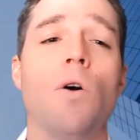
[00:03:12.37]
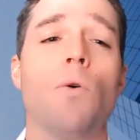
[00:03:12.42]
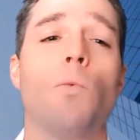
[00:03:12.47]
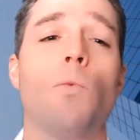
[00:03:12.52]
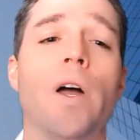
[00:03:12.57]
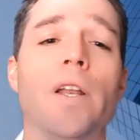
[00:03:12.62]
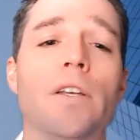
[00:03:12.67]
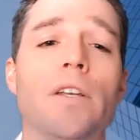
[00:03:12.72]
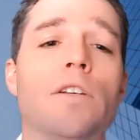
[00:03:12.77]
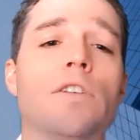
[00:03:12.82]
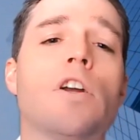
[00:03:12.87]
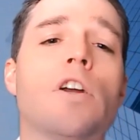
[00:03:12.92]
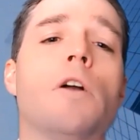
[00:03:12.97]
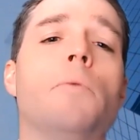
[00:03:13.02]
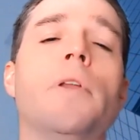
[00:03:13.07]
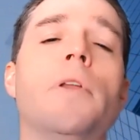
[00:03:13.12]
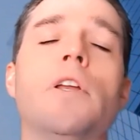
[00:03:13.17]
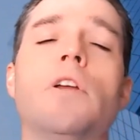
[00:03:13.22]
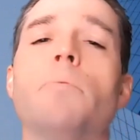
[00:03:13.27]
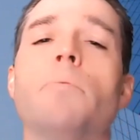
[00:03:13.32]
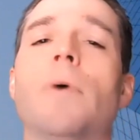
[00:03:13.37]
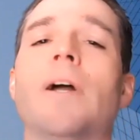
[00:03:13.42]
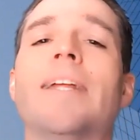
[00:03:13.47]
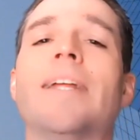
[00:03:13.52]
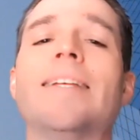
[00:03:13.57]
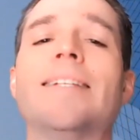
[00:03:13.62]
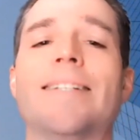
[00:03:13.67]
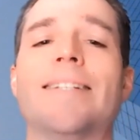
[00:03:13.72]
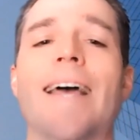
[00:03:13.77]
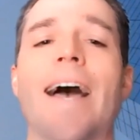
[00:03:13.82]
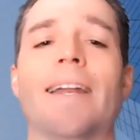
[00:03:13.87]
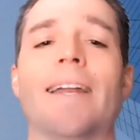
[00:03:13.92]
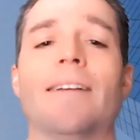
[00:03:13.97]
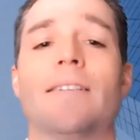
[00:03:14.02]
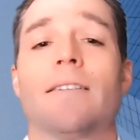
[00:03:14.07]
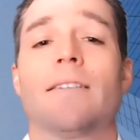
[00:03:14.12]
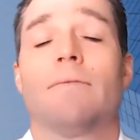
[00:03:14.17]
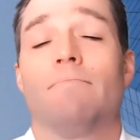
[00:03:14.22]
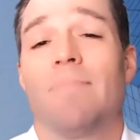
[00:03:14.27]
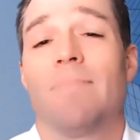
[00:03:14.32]
When determining your money
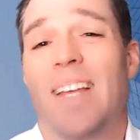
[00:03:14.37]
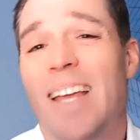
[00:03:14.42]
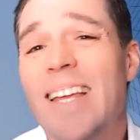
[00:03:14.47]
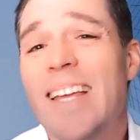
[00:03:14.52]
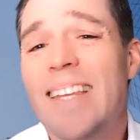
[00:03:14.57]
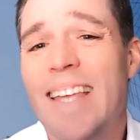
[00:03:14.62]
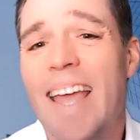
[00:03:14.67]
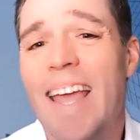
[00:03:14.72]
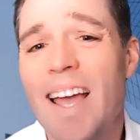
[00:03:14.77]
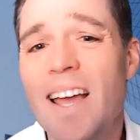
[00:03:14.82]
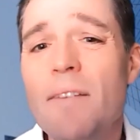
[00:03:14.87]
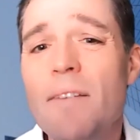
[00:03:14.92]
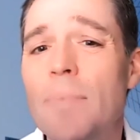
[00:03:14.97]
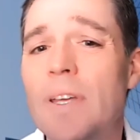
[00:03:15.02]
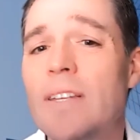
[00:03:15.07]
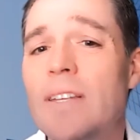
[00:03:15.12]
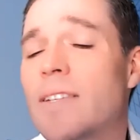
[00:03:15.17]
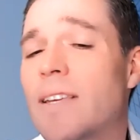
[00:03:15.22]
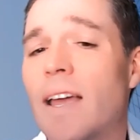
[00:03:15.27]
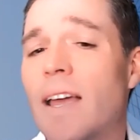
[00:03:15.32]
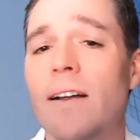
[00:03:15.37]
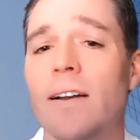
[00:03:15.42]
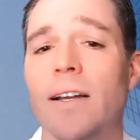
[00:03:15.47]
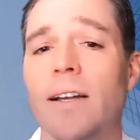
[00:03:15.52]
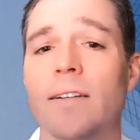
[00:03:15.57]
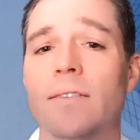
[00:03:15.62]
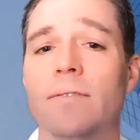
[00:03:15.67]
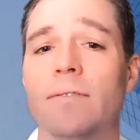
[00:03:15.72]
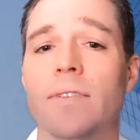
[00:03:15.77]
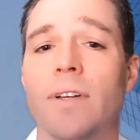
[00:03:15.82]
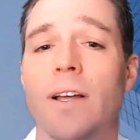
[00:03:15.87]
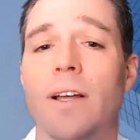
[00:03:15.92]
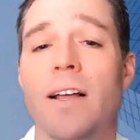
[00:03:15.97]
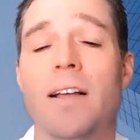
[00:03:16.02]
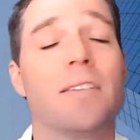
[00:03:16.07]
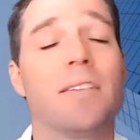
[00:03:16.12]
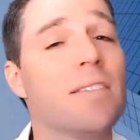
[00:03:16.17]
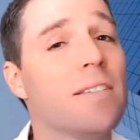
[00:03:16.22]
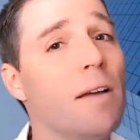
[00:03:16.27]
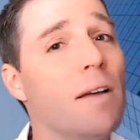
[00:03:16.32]
status, it can be scary.
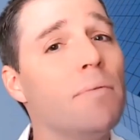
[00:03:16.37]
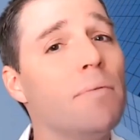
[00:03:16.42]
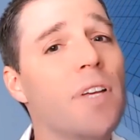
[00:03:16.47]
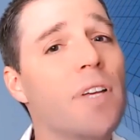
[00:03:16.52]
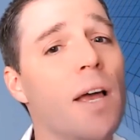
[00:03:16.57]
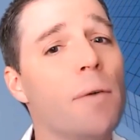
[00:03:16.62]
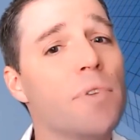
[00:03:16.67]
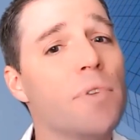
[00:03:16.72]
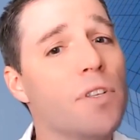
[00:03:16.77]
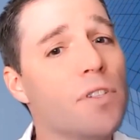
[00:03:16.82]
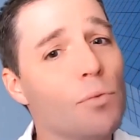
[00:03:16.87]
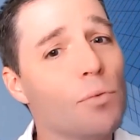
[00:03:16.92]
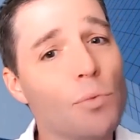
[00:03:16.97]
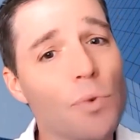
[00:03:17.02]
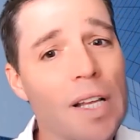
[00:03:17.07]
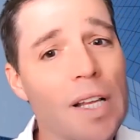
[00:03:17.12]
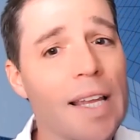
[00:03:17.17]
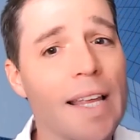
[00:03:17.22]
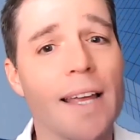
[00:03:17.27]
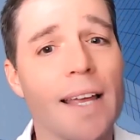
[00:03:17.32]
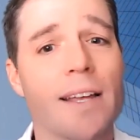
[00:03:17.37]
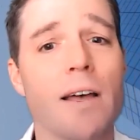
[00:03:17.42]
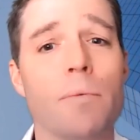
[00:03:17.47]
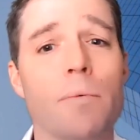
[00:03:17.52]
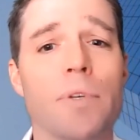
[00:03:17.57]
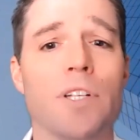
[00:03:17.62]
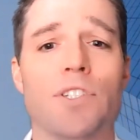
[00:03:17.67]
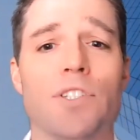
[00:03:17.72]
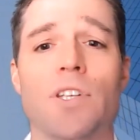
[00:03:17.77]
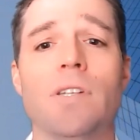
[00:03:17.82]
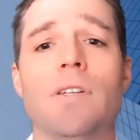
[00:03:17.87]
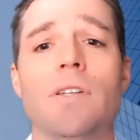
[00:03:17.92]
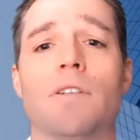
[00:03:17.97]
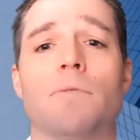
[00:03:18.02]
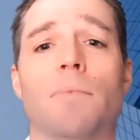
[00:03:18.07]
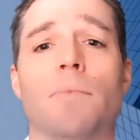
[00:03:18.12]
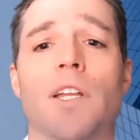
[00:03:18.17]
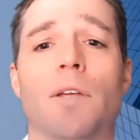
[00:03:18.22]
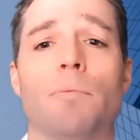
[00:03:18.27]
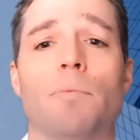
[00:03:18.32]
Sometimes it's really a come to
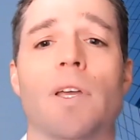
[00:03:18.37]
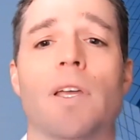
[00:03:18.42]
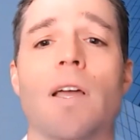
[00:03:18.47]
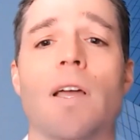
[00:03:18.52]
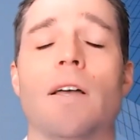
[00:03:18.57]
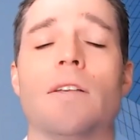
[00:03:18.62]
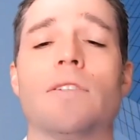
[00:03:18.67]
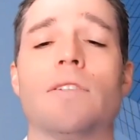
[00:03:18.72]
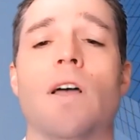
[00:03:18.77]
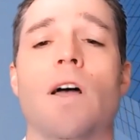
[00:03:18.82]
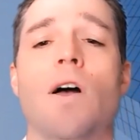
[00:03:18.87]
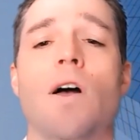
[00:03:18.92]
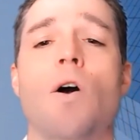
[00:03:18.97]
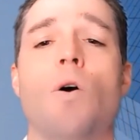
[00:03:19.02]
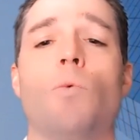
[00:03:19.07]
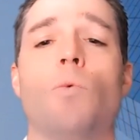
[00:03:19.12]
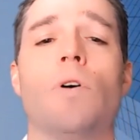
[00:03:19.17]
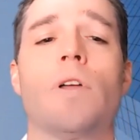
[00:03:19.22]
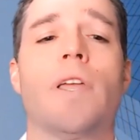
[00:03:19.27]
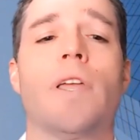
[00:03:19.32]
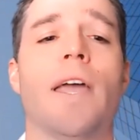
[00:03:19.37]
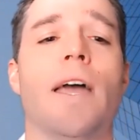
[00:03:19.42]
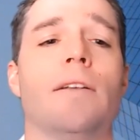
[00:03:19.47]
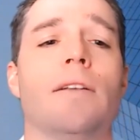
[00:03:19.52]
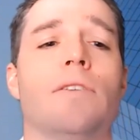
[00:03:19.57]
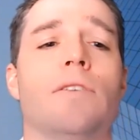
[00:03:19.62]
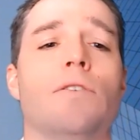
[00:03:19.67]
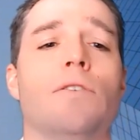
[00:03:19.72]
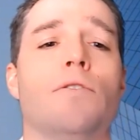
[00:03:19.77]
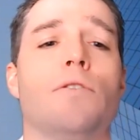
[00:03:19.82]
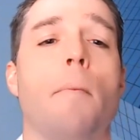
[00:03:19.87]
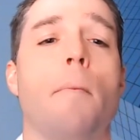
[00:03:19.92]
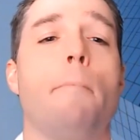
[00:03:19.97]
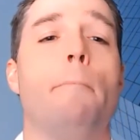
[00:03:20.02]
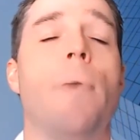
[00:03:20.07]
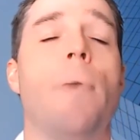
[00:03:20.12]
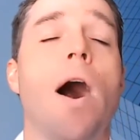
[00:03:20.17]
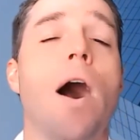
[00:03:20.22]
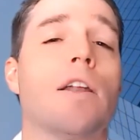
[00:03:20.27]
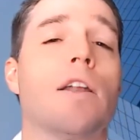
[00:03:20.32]
Jesus meeting because we'll get to the
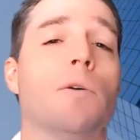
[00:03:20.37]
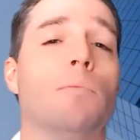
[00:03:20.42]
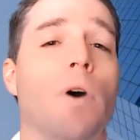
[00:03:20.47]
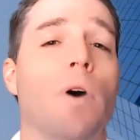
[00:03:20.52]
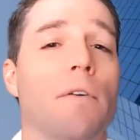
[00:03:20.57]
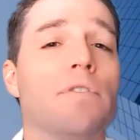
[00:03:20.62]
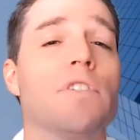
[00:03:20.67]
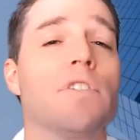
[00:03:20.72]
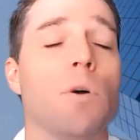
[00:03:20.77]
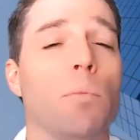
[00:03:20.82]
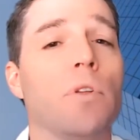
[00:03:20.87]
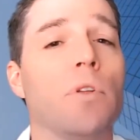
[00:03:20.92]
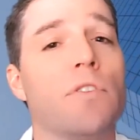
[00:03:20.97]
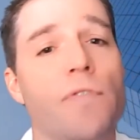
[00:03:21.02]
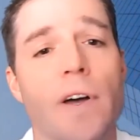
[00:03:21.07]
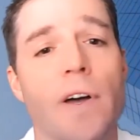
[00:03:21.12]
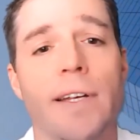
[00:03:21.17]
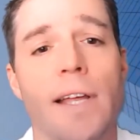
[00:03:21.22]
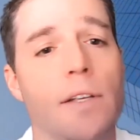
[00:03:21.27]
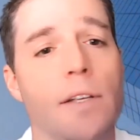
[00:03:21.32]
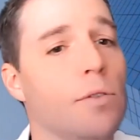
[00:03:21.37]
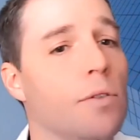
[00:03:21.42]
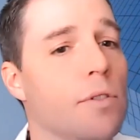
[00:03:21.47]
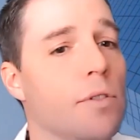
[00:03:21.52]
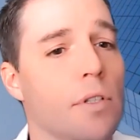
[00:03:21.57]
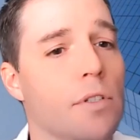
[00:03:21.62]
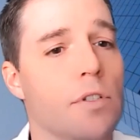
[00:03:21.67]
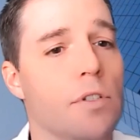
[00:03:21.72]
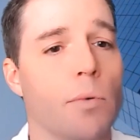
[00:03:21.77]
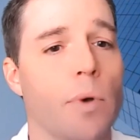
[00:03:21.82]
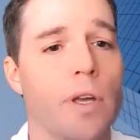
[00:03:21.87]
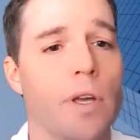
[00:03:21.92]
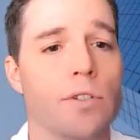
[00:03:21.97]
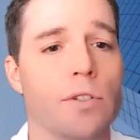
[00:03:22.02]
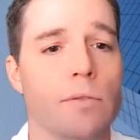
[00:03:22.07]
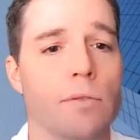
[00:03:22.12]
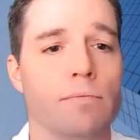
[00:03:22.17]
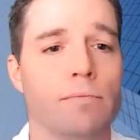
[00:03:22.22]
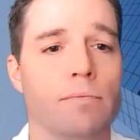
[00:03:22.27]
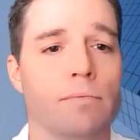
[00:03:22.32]
bottom of someone's financial
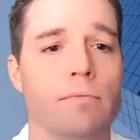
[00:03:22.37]
situation.